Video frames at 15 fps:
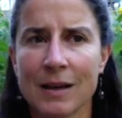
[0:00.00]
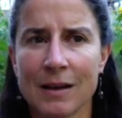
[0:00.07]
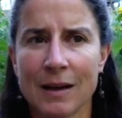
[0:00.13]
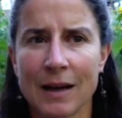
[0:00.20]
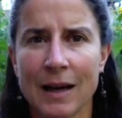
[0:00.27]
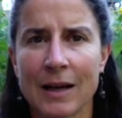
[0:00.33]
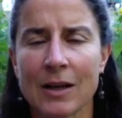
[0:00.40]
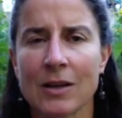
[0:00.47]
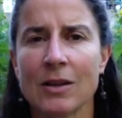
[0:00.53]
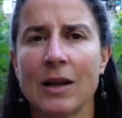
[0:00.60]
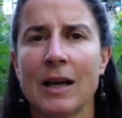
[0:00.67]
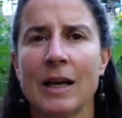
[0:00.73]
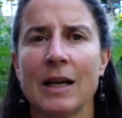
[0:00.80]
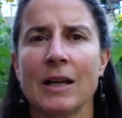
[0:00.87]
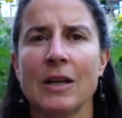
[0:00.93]
I had a
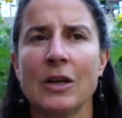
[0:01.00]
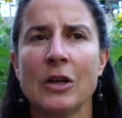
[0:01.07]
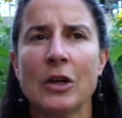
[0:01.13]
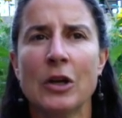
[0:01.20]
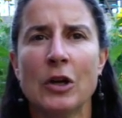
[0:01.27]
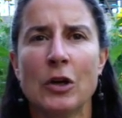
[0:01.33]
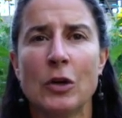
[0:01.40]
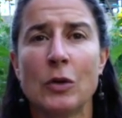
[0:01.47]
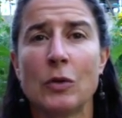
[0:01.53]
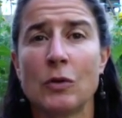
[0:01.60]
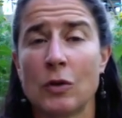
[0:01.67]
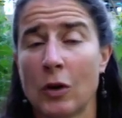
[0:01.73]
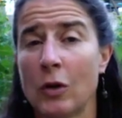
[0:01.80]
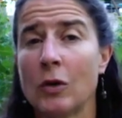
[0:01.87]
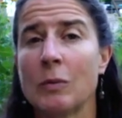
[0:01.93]
client who
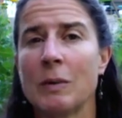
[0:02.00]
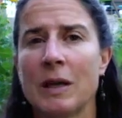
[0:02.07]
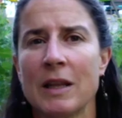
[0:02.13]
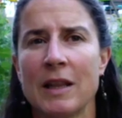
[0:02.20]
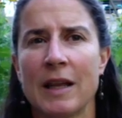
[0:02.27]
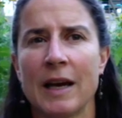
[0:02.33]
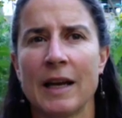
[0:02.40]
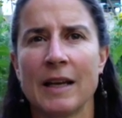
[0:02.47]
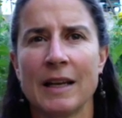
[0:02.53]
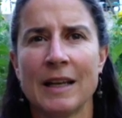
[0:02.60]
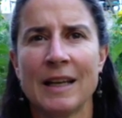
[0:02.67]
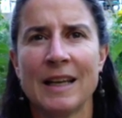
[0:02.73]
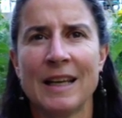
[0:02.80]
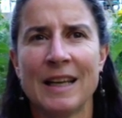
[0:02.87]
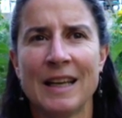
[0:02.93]
told me that
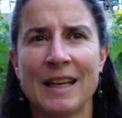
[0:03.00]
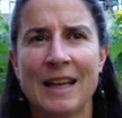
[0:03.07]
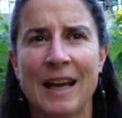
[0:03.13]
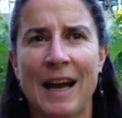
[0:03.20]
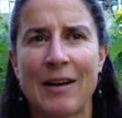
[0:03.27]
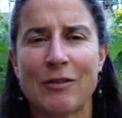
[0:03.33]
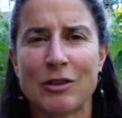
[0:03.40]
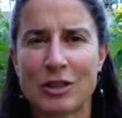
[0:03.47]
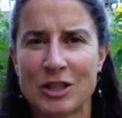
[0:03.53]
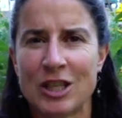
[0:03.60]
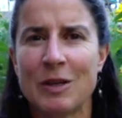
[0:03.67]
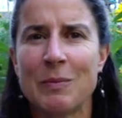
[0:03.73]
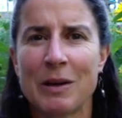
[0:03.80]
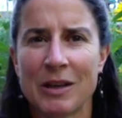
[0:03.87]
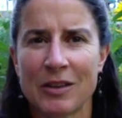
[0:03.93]
after
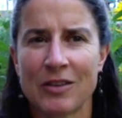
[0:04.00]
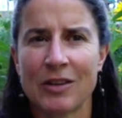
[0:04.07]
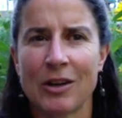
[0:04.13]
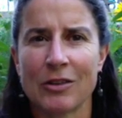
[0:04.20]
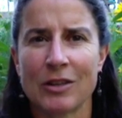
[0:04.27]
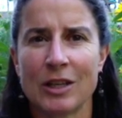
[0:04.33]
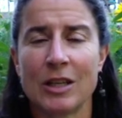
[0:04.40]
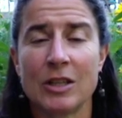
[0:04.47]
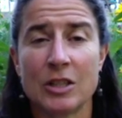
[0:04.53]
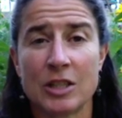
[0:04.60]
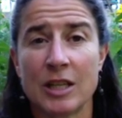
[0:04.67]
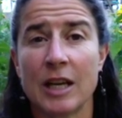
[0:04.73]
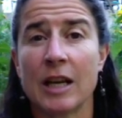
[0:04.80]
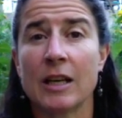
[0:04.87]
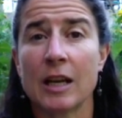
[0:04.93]
she'd been assaulted,
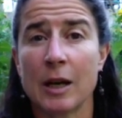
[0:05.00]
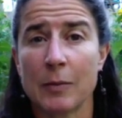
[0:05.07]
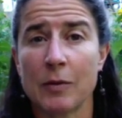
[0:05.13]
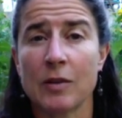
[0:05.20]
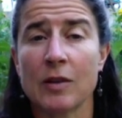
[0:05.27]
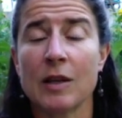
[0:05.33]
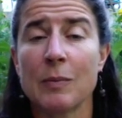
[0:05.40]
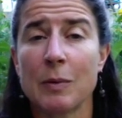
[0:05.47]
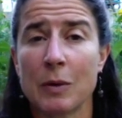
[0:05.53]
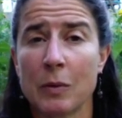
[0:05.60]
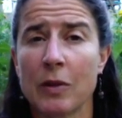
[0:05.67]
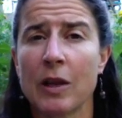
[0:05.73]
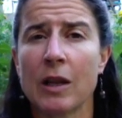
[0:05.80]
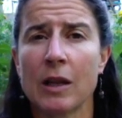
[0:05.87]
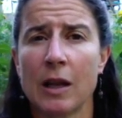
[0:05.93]
she ended up sleeping
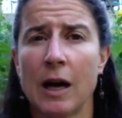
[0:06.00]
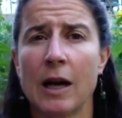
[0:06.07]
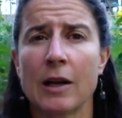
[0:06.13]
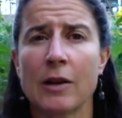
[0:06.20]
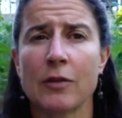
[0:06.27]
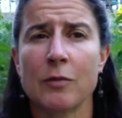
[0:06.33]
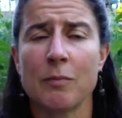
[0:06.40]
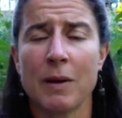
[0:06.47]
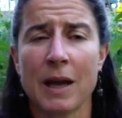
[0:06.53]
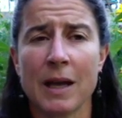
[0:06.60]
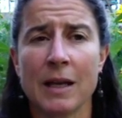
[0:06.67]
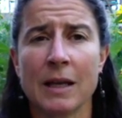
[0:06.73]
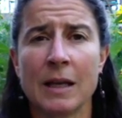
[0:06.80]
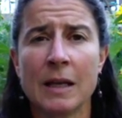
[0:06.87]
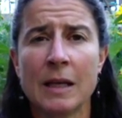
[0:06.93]
with a lot of
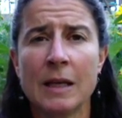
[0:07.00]
men,